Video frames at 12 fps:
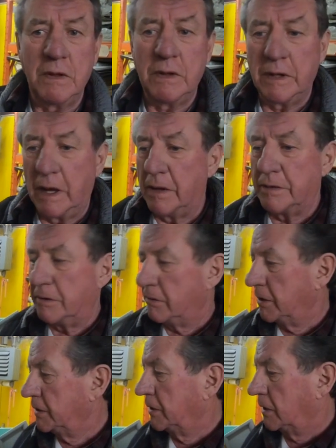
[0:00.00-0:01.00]
Yeah, they're
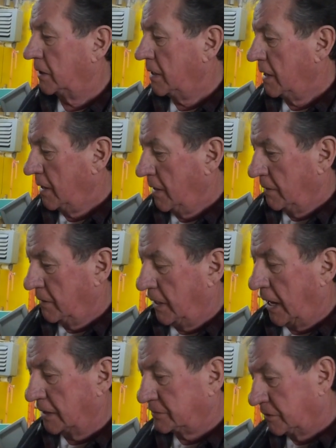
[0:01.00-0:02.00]
in the
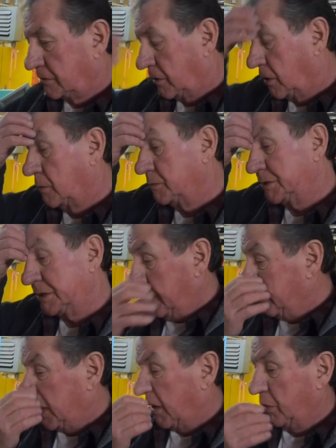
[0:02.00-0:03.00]
Astrodromes.
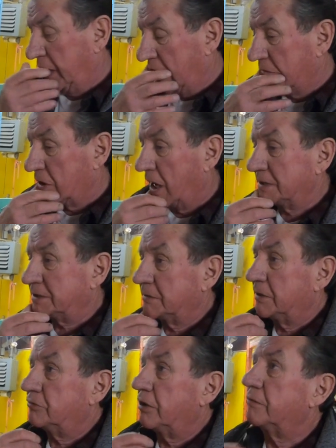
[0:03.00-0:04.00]
We have lots of
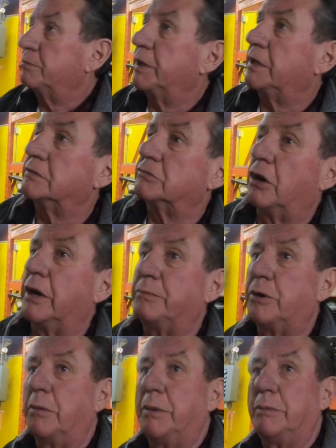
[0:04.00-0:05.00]
the drift meters. Ronnie
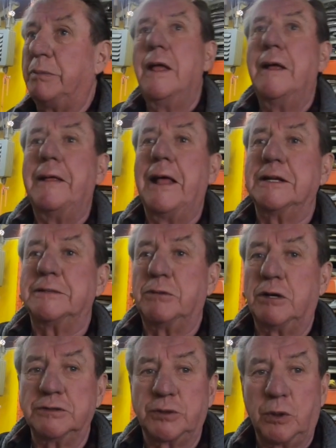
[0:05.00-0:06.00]
probably has them
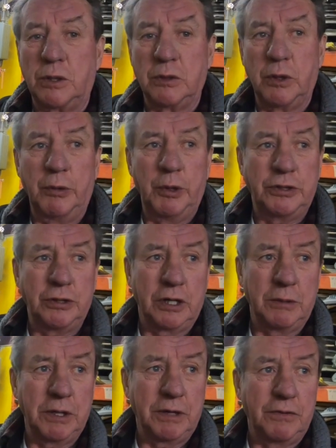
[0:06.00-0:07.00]
all squirreled away. We took
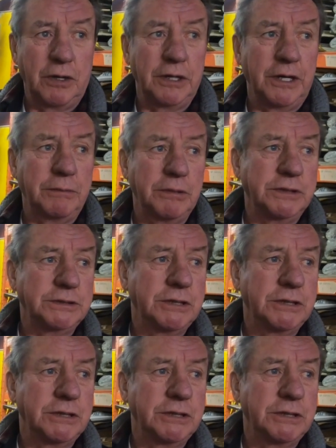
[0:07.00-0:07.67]
them out of all the airplanes.